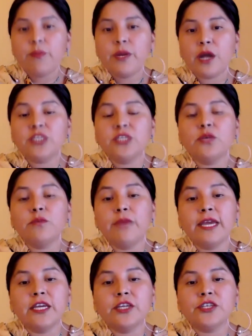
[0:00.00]
but also
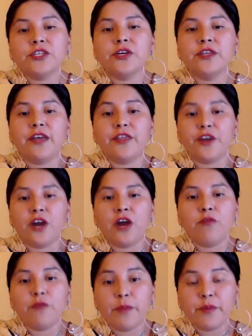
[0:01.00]
making sure that there
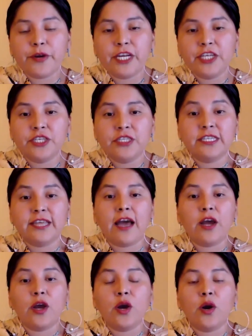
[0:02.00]
are reparations
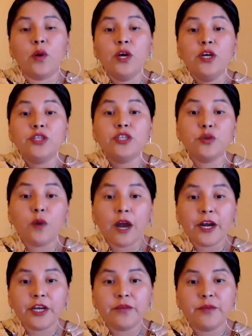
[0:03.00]
that go to
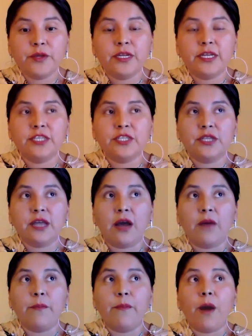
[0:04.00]
our communities
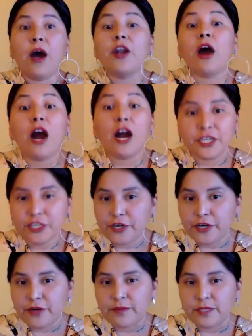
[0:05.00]
on our
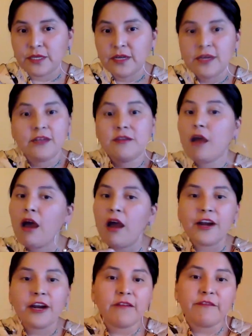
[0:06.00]
terms, not
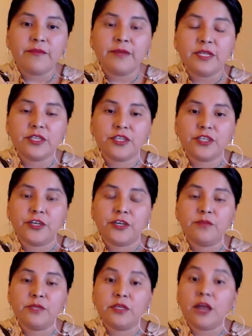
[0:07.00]
our government's
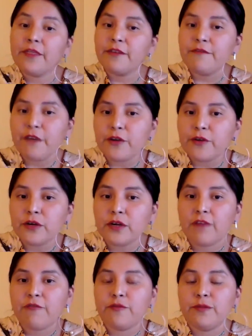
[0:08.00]
terms, not the federal
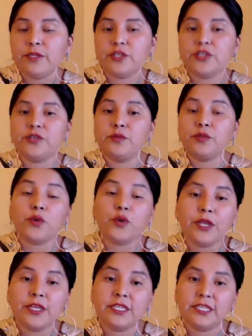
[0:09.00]
government's terms
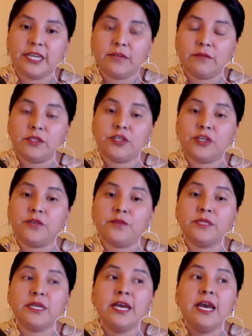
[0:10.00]
or the state's
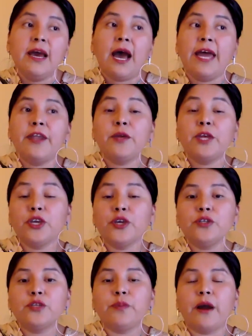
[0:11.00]
terms. And a
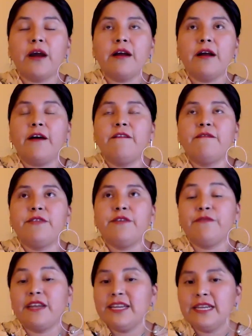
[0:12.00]
huge part of
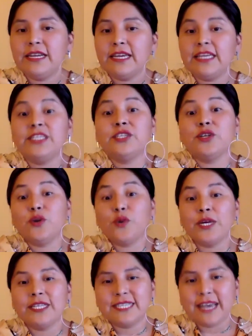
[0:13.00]
the funding isn't
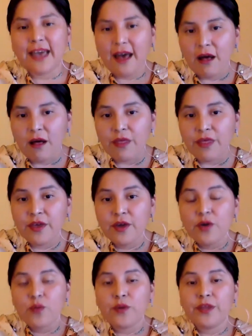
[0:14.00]
going to health
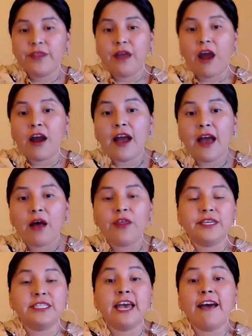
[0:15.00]
when our
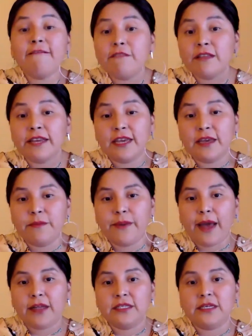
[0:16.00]
health is heavily
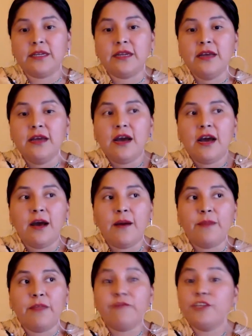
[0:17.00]
impacted um,